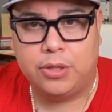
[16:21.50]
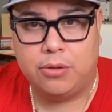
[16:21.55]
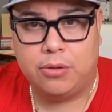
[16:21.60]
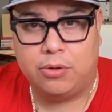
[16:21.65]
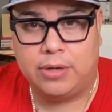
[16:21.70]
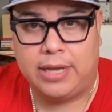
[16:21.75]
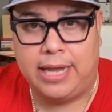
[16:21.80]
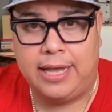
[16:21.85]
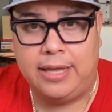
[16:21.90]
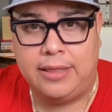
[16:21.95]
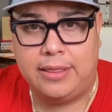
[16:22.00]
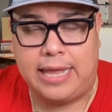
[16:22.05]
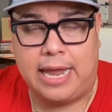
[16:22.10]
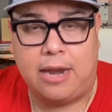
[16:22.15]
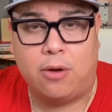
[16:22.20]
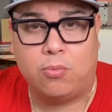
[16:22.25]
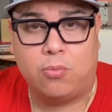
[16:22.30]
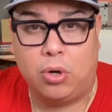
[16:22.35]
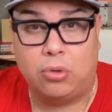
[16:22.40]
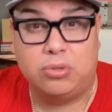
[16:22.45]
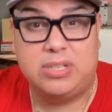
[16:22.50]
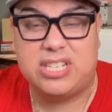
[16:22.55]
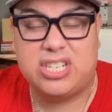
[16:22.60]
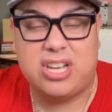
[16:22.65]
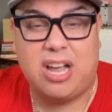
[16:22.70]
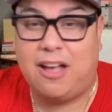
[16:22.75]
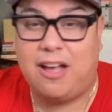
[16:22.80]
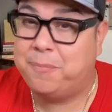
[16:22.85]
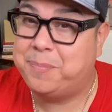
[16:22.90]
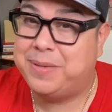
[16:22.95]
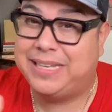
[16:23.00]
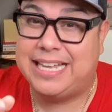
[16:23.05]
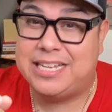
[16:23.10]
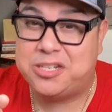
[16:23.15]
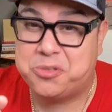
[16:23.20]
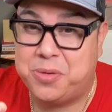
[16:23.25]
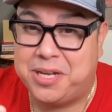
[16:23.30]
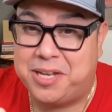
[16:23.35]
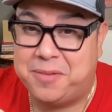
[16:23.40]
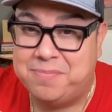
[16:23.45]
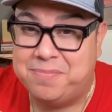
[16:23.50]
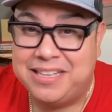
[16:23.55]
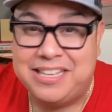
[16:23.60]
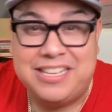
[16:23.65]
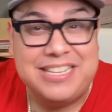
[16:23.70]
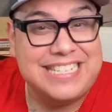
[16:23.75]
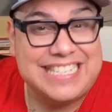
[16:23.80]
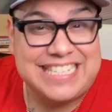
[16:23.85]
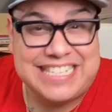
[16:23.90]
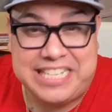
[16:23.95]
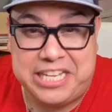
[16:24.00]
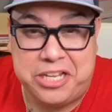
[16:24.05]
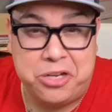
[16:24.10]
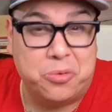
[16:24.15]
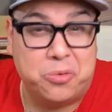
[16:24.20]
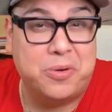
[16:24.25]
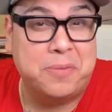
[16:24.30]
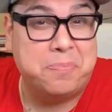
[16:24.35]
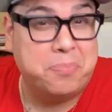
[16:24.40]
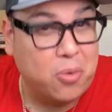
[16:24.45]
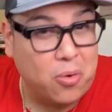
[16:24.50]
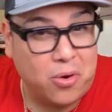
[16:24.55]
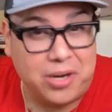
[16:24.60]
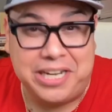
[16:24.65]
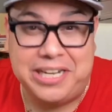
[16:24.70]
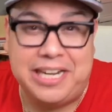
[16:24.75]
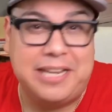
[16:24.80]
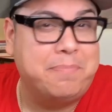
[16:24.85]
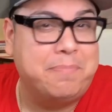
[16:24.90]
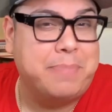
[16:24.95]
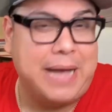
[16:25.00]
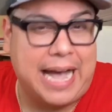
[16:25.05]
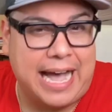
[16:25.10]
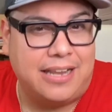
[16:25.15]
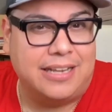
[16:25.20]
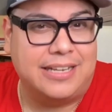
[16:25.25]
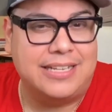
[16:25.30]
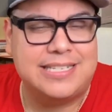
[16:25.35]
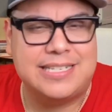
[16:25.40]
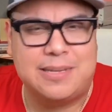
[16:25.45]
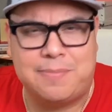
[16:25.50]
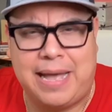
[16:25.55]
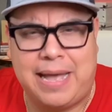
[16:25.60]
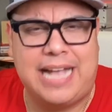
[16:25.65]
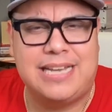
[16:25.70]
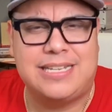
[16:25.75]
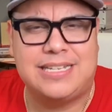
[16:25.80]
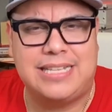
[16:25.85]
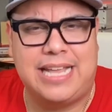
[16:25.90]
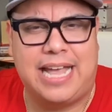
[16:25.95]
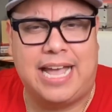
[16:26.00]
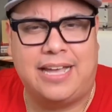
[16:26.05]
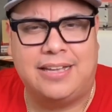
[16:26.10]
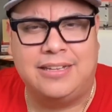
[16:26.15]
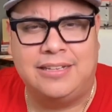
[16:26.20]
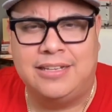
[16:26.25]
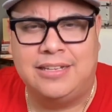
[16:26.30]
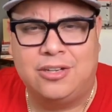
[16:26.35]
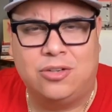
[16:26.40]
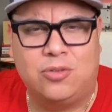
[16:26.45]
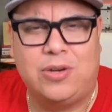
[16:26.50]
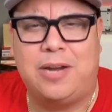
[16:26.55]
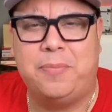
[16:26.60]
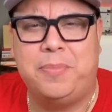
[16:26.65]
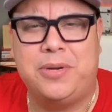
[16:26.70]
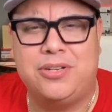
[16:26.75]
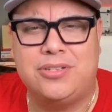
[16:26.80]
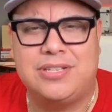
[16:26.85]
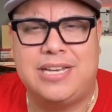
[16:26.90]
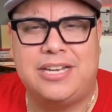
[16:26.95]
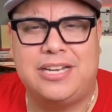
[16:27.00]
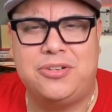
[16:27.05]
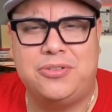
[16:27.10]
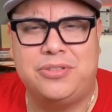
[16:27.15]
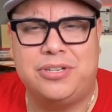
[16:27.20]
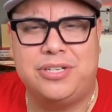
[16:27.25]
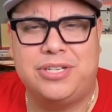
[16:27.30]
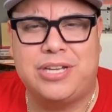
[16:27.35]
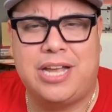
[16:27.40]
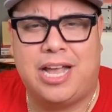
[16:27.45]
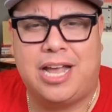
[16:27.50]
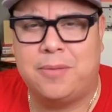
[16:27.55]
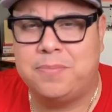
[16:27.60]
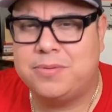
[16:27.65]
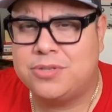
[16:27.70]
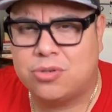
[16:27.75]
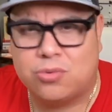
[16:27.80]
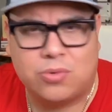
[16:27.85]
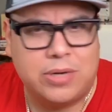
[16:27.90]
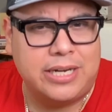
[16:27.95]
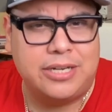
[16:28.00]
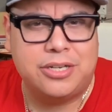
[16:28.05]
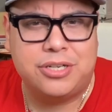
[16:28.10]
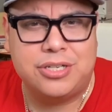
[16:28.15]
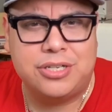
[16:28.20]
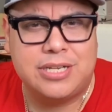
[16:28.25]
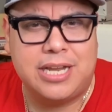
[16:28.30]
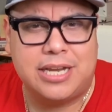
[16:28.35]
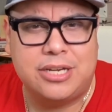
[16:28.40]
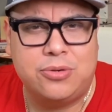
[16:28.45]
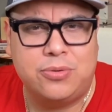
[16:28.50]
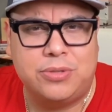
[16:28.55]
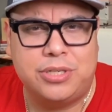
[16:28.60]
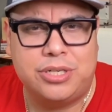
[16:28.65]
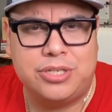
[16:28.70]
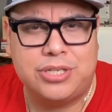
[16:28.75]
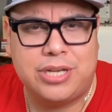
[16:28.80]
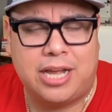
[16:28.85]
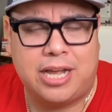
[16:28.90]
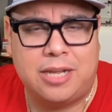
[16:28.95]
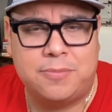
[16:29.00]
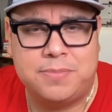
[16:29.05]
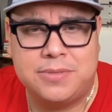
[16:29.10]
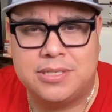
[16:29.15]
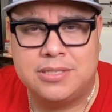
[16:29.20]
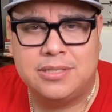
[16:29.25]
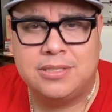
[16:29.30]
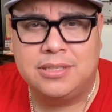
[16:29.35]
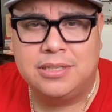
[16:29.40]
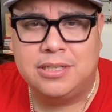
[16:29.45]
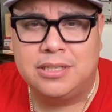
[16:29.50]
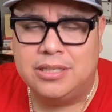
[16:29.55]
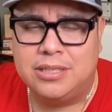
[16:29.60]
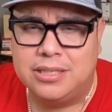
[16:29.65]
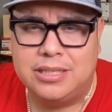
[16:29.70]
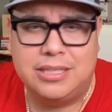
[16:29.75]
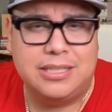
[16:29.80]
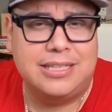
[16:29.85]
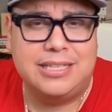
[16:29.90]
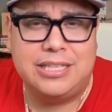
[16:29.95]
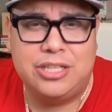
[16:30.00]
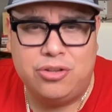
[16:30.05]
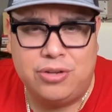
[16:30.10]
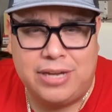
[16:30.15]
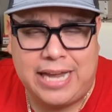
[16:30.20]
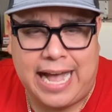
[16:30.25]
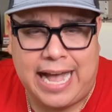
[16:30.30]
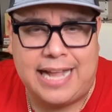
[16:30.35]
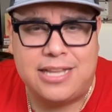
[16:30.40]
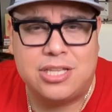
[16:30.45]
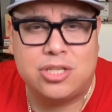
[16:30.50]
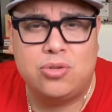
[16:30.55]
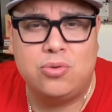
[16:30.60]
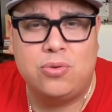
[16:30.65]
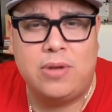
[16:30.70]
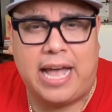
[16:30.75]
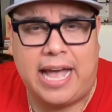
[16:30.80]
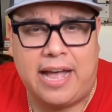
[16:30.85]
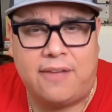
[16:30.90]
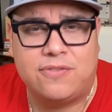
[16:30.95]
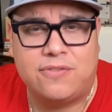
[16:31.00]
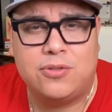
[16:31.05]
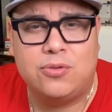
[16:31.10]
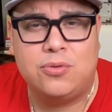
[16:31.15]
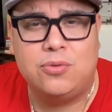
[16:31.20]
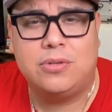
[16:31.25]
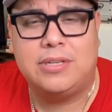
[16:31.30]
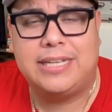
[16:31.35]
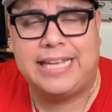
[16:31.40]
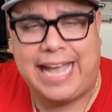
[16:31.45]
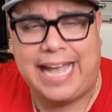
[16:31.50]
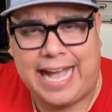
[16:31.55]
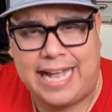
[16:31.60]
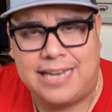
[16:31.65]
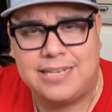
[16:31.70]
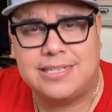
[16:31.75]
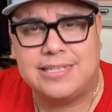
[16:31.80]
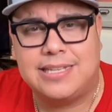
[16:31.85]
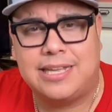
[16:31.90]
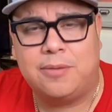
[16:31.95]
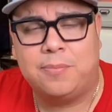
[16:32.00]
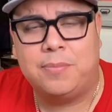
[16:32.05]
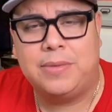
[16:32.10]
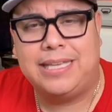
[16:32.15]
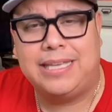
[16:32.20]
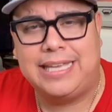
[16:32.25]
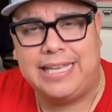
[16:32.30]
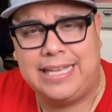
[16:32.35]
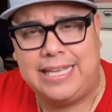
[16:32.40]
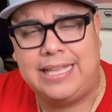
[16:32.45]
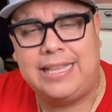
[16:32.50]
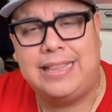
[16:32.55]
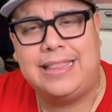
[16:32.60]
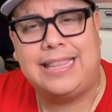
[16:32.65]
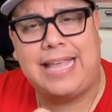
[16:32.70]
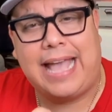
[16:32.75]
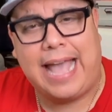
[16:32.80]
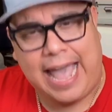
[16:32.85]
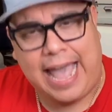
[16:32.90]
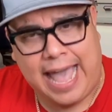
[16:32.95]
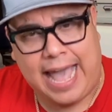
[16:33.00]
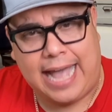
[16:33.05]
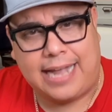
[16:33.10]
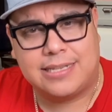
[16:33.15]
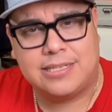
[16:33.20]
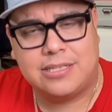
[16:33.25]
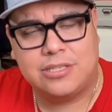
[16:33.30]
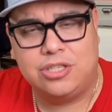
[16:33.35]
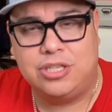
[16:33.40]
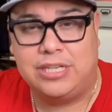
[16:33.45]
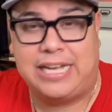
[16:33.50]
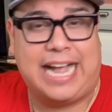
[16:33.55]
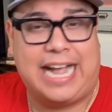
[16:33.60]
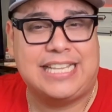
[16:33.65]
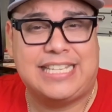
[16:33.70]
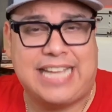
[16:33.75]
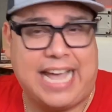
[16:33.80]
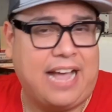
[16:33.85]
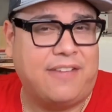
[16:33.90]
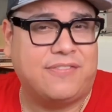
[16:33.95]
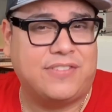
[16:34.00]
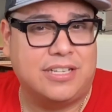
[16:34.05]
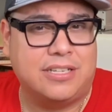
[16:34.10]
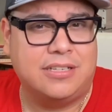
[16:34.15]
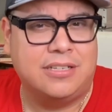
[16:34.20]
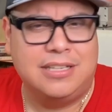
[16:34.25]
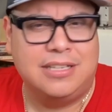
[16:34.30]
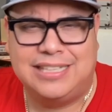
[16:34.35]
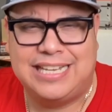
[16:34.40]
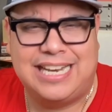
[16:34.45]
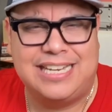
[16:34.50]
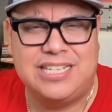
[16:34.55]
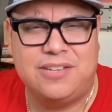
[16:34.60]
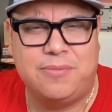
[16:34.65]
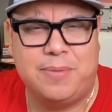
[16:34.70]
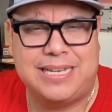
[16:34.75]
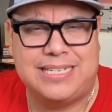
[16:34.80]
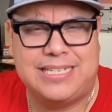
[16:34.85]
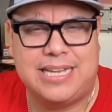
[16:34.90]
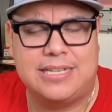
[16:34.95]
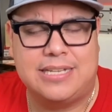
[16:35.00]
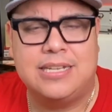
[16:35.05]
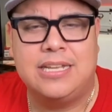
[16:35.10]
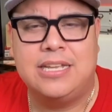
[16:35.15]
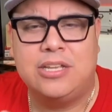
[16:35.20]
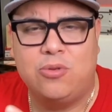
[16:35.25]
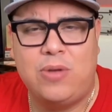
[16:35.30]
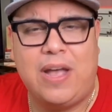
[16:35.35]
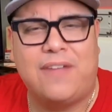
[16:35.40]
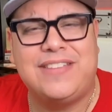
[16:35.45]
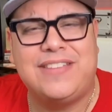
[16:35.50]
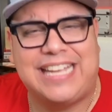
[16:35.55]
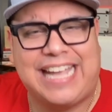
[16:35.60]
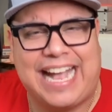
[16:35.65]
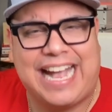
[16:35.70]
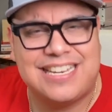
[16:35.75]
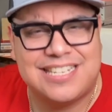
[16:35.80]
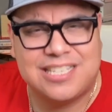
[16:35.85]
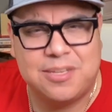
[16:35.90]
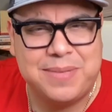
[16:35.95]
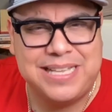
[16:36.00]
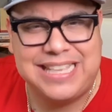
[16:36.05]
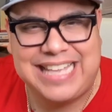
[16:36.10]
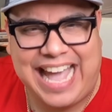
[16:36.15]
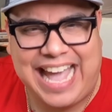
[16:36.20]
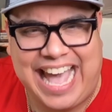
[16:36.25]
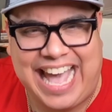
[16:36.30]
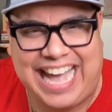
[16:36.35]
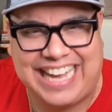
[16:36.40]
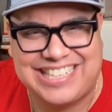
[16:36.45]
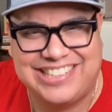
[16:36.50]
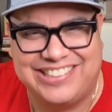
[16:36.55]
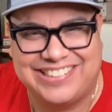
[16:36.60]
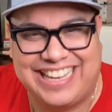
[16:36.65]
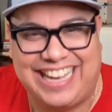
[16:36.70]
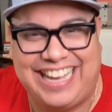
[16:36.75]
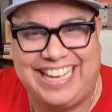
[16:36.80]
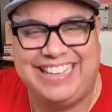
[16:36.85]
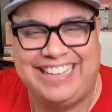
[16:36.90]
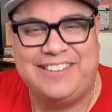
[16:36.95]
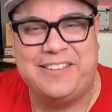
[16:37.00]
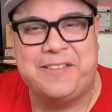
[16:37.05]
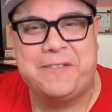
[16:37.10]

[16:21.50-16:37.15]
okay, that wrote this off, but guess what? Still reporting a balance. Imagine that. Credit bureaus not doing their jobs, creditors not doing their jobs. You got to have to catch them in the act. You got to have to, that doesn't even make sense. You have to catch them in the act, okay?